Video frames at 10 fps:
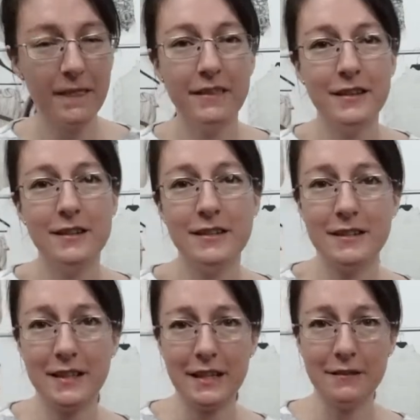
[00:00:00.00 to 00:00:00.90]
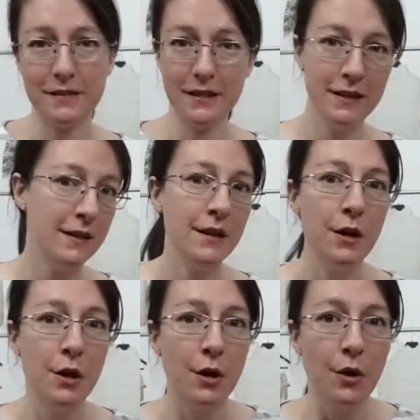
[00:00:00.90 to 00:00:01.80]
the sleeves
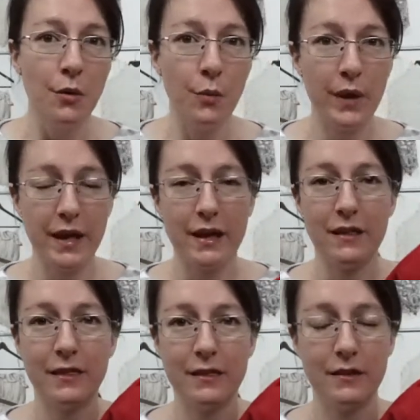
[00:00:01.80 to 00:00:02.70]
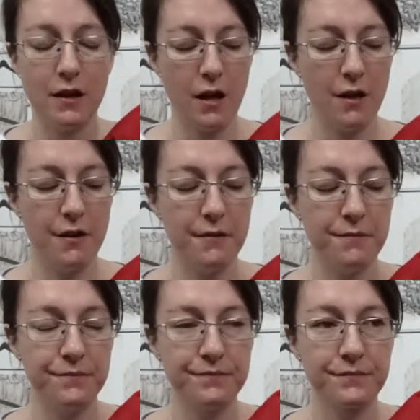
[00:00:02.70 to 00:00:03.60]
with
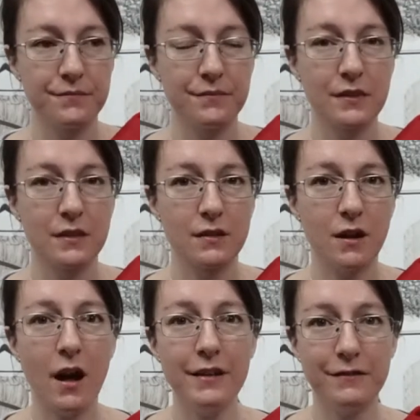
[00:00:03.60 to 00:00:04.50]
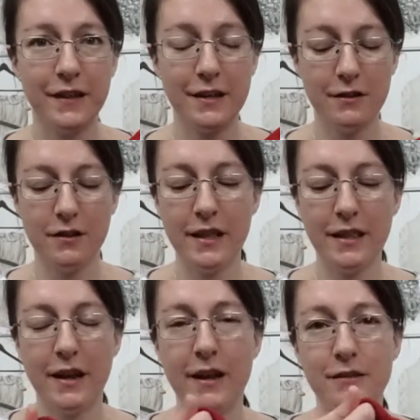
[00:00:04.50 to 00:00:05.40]
cotton flannel. And
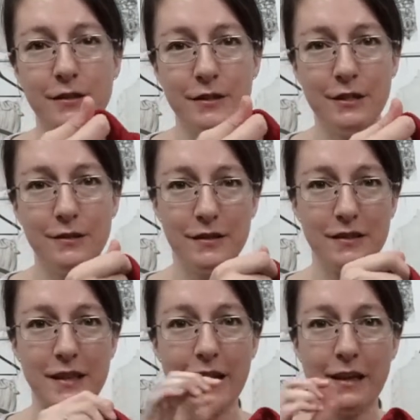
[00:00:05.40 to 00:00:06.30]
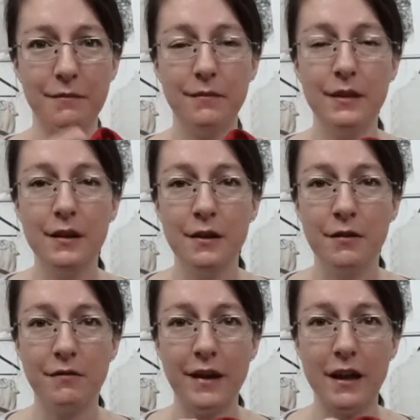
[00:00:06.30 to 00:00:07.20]
then I also used the same
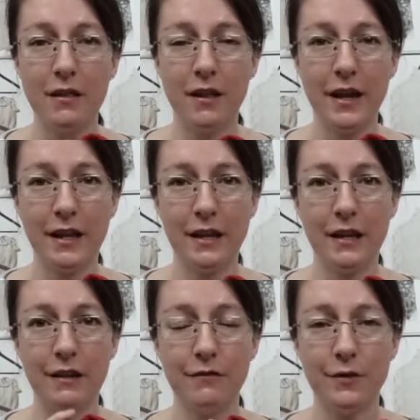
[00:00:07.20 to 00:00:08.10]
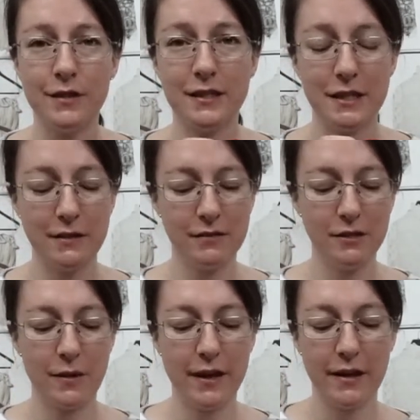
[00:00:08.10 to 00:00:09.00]
rayon lining for the sleeves.
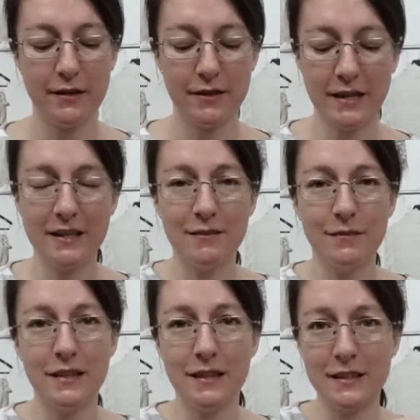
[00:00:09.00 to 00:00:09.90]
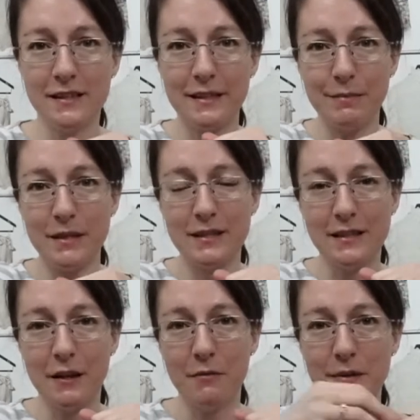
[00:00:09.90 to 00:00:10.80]
So I just had something like slippy
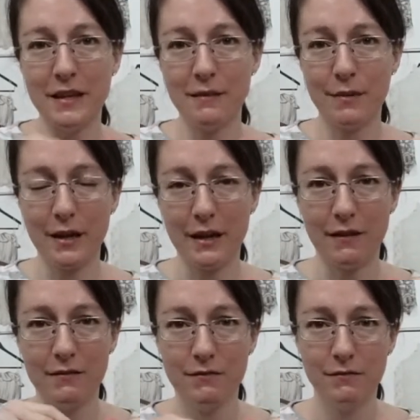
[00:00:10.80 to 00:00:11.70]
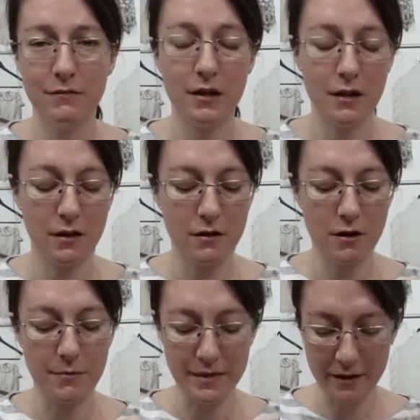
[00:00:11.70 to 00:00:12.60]
to help me get my
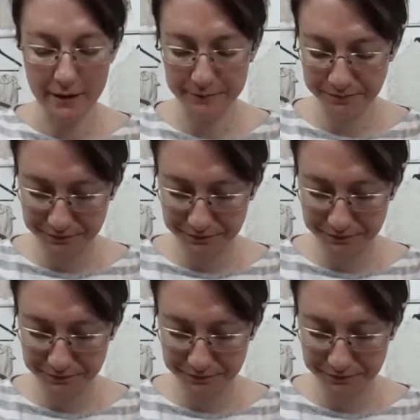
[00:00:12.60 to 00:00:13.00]
arm in there.